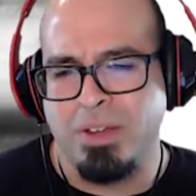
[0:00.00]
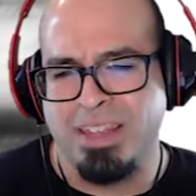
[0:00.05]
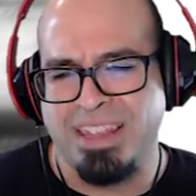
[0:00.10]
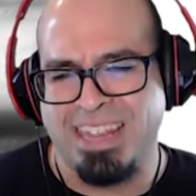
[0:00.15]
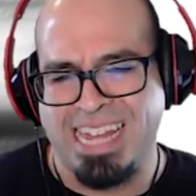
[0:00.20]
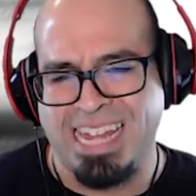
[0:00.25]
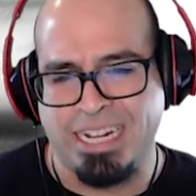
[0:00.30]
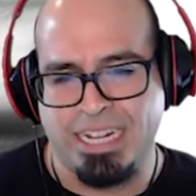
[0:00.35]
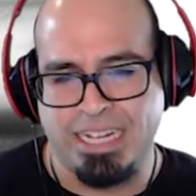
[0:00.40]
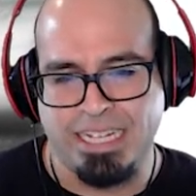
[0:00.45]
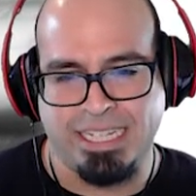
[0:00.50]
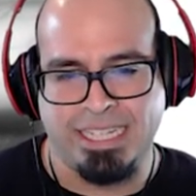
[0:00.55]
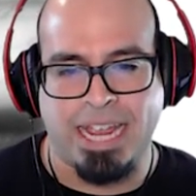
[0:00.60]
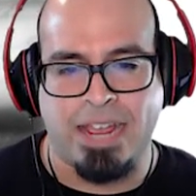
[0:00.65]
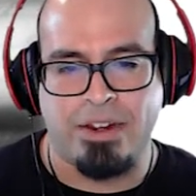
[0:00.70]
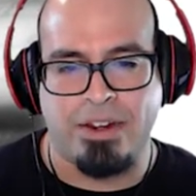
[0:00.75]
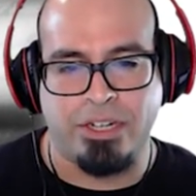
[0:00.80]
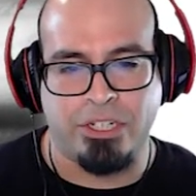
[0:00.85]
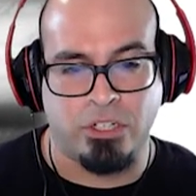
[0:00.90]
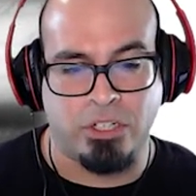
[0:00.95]
Well, that does
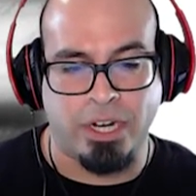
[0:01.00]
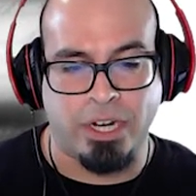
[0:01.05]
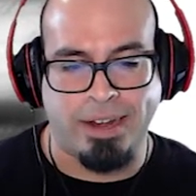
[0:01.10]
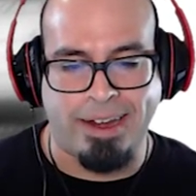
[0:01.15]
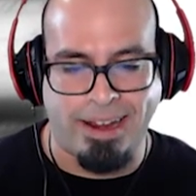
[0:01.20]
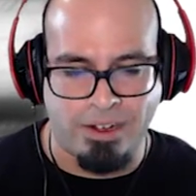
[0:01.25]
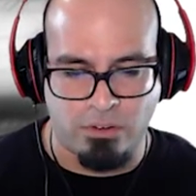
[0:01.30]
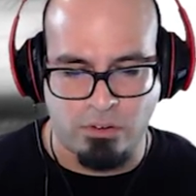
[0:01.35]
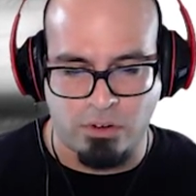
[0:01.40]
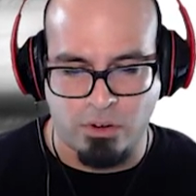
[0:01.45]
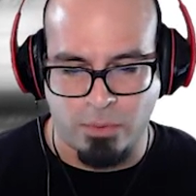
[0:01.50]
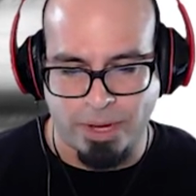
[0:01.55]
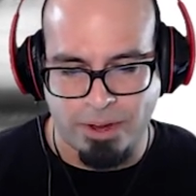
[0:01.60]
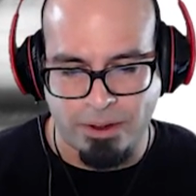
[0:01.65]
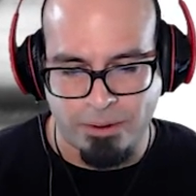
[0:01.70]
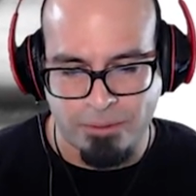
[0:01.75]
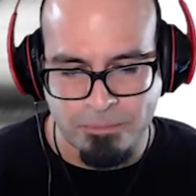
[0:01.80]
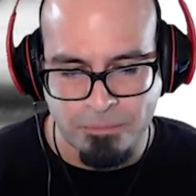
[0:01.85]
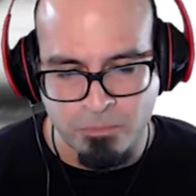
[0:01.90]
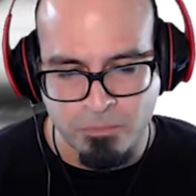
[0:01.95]
sound interesting and or
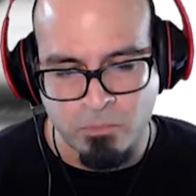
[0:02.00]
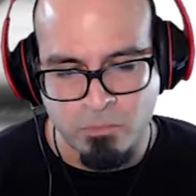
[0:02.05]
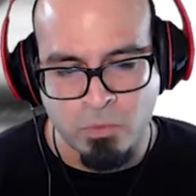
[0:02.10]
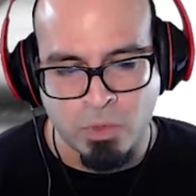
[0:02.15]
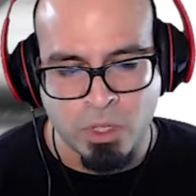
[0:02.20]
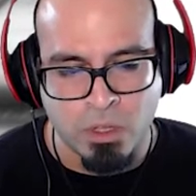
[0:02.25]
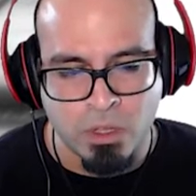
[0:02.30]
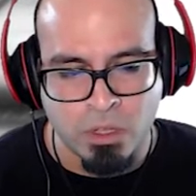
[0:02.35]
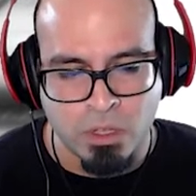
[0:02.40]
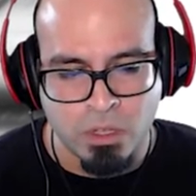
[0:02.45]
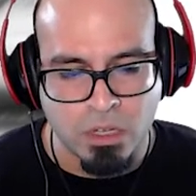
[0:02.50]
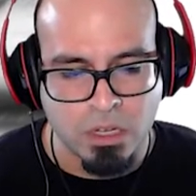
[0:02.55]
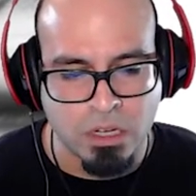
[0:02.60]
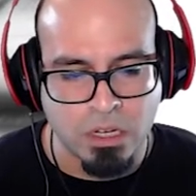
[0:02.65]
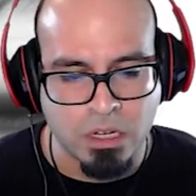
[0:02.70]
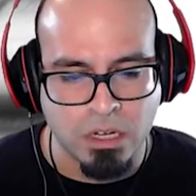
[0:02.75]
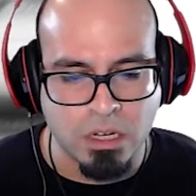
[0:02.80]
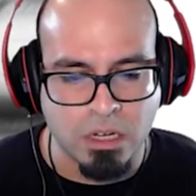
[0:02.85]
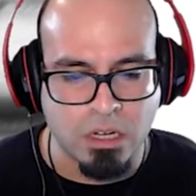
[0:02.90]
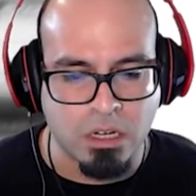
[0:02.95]
weird.
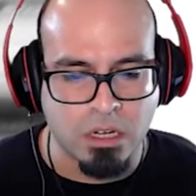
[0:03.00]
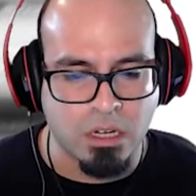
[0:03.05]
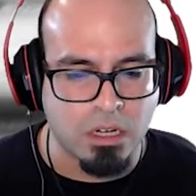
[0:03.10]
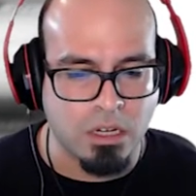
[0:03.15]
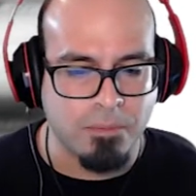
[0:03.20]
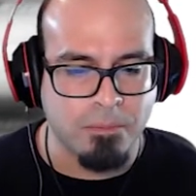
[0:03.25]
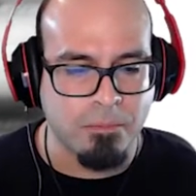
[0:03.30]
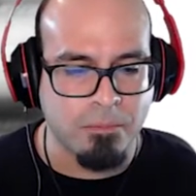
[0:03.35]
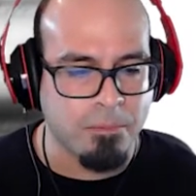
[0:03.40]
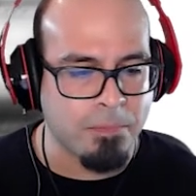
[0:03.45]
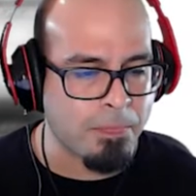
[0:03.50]
I